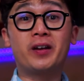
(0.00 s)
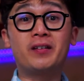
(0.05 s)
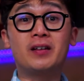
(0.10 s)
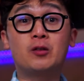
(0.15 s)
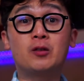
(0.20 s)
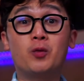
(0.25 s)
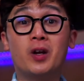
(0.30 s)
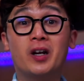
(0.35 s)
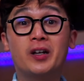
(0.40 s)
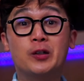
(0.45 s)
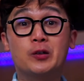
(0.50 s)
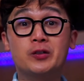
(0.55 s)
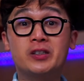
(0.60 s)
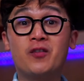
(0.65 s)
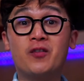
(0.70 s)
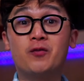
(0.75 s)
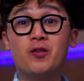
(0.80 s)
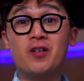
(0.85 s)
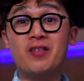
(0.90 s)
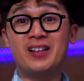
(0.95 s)
that we are using
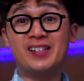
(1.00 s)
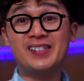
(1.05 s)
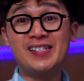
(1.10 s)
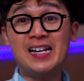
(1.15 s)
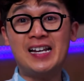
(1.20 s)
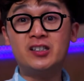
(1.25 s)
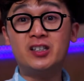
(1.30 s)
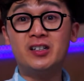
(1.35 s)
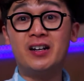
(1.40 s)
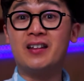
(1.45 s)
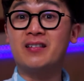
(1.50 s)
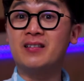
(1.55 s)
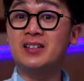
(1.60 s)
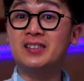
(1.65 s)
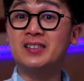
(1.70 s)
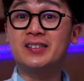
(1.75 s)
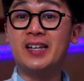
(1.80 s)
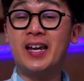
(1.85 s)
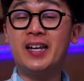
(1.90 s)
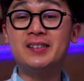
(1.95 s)
for the center. In
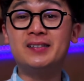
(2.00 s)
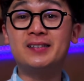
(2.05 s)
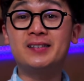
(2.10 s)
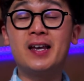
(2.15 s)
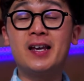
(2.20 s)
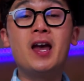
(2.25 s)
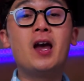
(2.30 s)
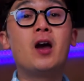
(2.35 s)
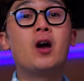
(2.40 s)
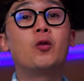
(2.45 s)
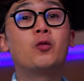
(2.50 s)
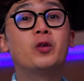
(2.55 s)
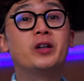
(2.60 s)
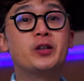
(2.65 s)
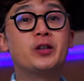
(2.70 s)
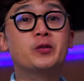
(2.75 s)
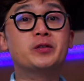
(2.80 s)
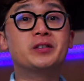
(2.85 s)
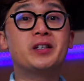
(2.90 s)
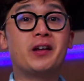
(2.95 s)
this case, we're
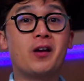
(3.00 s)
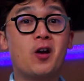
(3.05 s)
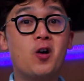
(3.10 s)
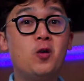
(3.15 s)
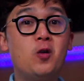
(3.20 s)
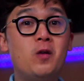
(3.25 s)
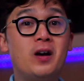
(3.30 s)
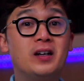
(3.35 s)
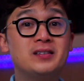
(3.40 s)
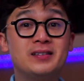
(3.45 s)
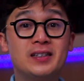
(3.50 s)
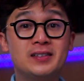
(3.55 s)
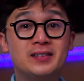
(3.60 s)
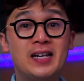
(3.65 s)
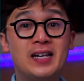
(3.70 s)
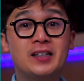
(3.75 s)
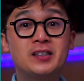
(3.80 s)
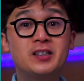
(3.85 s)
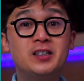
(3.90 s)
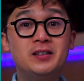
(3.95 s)
using O as the
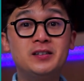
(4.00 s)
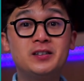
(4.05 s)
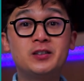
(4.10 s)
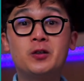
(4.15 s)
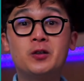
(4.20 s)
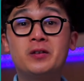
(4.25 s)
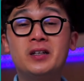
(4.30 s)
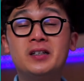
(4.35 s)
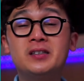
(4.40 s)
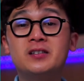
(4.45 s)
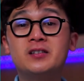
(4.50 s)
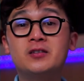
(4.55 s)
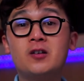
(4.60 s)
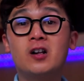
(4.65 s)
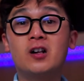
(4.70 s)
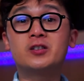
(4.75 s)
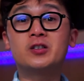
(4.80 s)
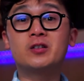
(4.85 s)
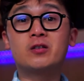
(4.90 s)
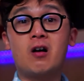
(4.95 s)
center. So this is
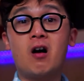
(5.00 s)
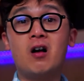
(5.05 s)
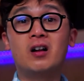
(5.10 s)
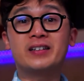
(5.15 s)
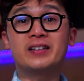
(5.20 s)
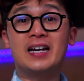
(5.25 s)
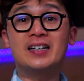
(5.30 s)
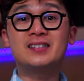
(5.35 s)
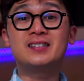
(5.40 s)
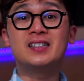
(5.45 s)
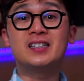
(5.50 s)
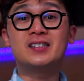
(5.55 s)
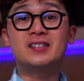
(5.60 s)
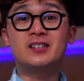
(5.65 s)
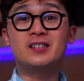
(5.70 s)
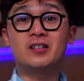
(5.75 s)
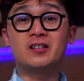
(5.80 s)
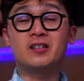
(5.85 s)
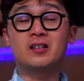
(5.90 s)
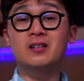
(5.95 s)
also called as the
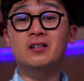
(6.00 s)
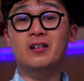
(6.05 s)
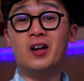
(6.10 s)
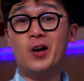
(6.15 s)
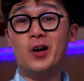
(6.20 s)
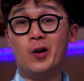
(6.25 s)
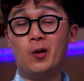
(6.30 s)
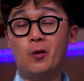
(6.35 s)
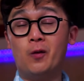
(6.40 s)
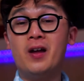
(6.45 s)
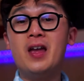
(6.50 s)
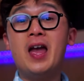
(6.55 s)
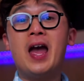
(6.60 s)
circle O.